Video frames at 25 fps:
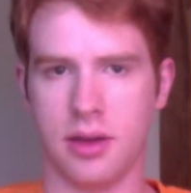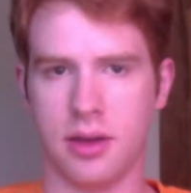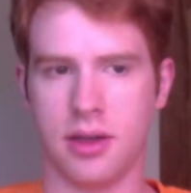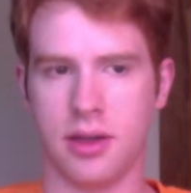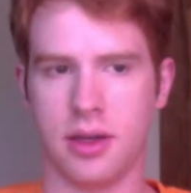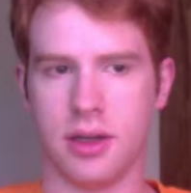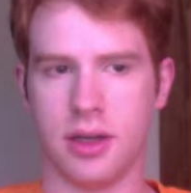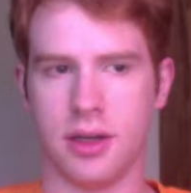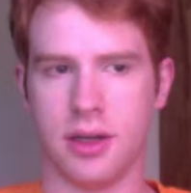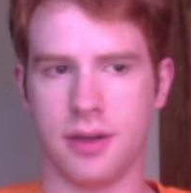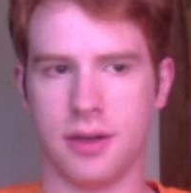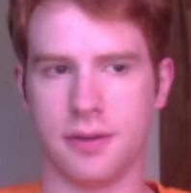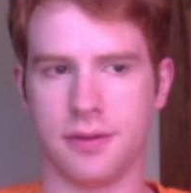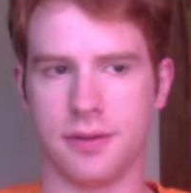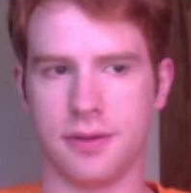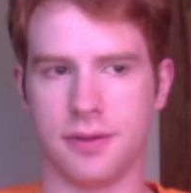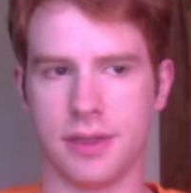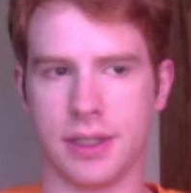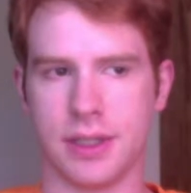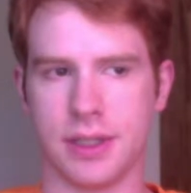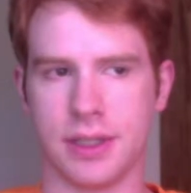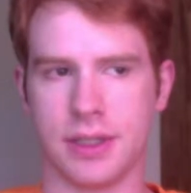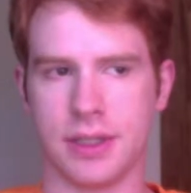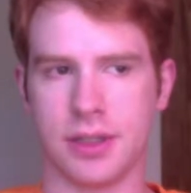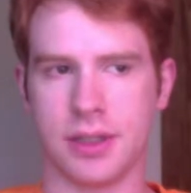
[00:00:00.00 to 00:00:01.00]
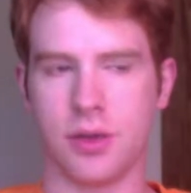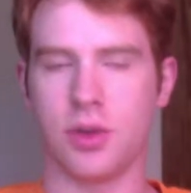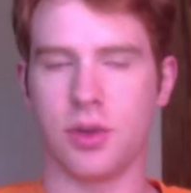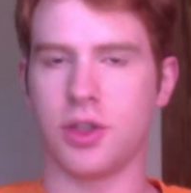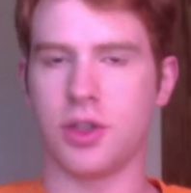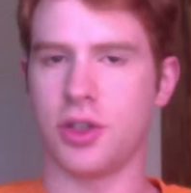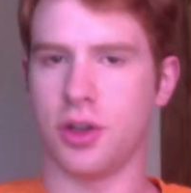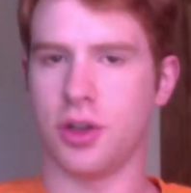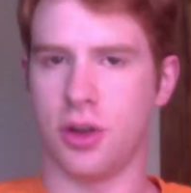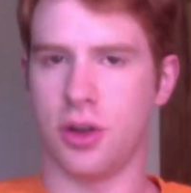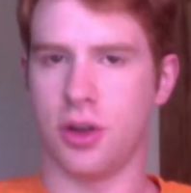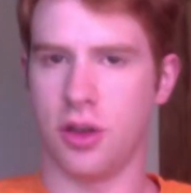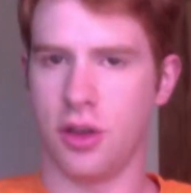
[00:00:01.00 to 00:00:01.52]
of
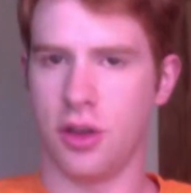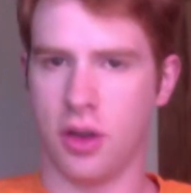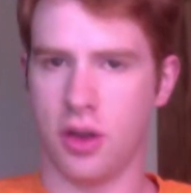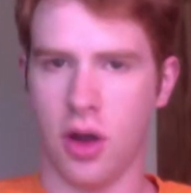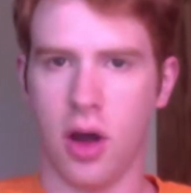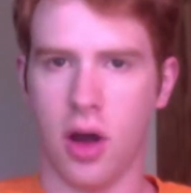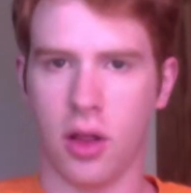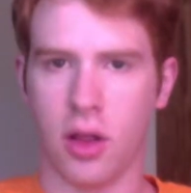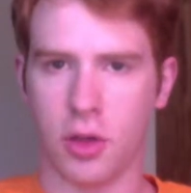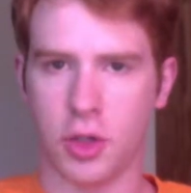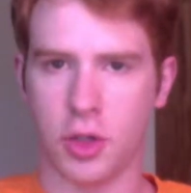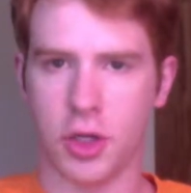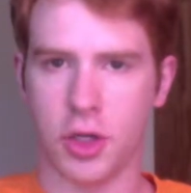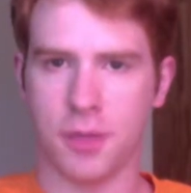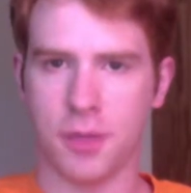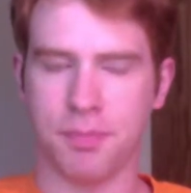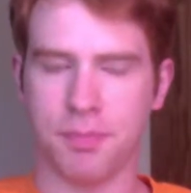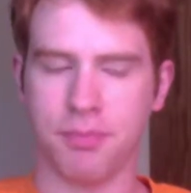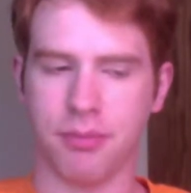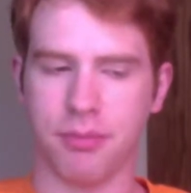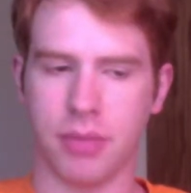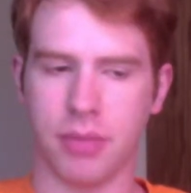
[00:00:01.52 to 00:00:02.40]
Christian theology.